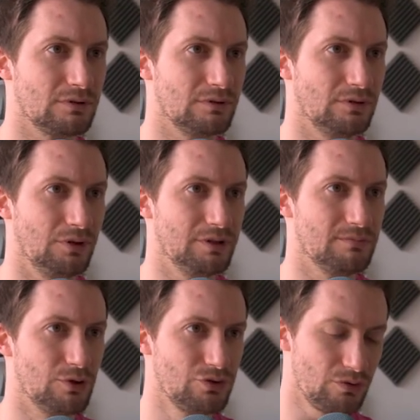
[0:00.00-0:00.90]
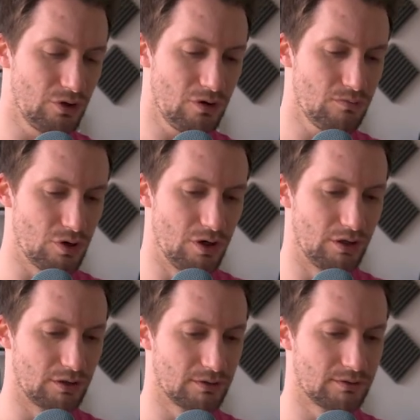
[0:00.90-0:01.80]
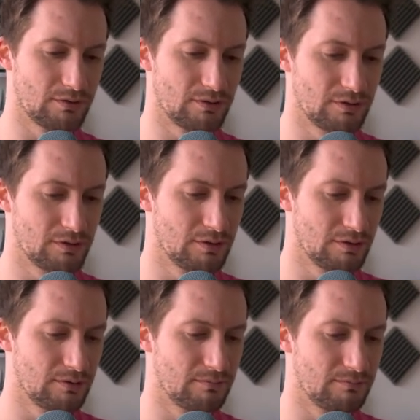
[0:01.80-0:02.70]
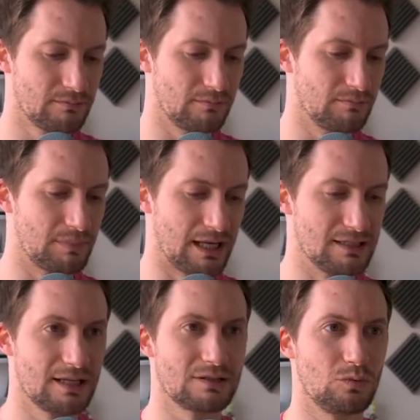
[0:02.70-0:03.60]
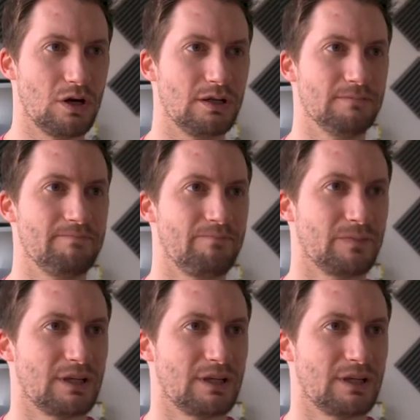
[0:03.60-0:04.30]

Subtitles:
Loaded module homework. Paytest 1.